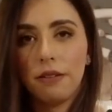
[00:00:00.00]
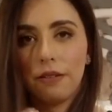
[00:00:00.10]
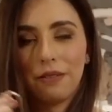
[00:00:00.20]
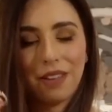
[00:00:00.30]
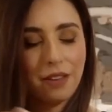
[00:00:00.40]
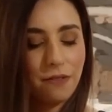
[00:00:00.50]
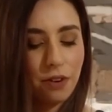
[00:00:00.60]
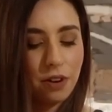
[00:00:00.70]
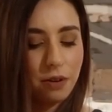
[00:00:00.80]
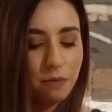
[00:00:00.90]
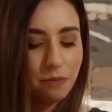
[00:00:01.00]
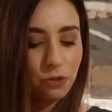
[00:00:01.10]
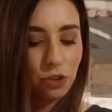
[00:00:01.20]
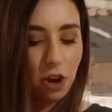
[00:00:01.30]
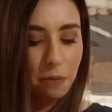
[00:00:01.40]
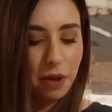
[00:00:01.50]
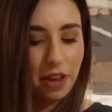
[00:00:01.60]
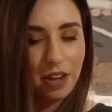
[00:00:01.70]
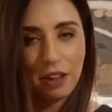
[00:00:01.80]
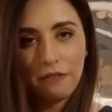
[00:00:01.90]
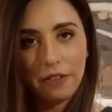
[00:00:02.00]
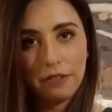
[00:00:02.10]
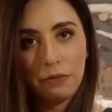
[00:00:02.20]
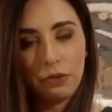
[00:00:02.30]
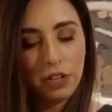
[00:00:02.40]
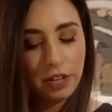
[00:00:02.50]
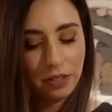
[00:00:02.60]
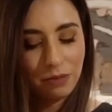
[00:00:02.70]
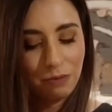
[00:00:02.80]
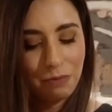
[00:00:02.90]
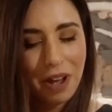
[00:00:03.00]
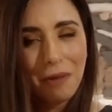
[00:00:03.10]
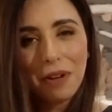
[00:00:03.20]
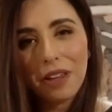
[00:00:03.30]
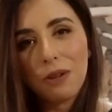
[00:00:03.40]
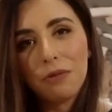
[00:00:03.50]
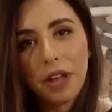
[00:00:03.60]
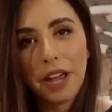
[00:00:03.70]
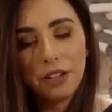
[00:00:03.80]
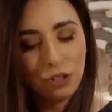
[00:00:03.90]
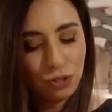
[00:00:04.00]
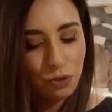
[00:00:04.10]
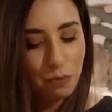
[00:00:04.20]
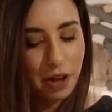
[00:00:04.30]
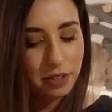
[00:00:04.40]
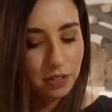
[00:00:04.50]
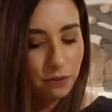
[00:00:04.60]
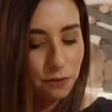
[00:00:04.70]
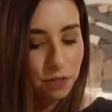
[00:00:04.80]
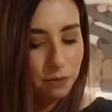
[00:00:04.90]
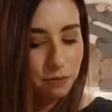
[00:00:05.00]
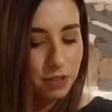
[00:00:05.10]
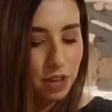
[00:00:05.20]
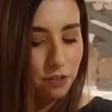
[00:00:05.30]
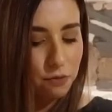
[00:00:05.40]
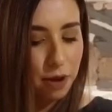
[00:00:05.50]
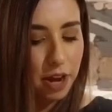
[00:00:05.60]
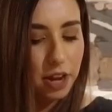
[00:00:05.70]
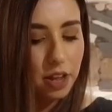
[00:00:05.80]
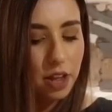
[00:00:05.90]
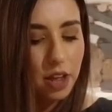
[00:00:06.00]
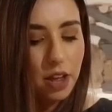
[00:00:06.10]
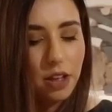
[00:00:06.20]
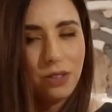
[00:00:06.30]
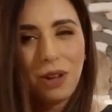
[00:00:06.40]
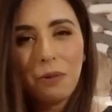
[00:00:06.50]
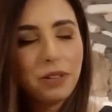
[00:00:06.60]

Like, if you're going to shop at any of these boutiques, buy what you like. Just don't buy stuff for the sake of buying. So I was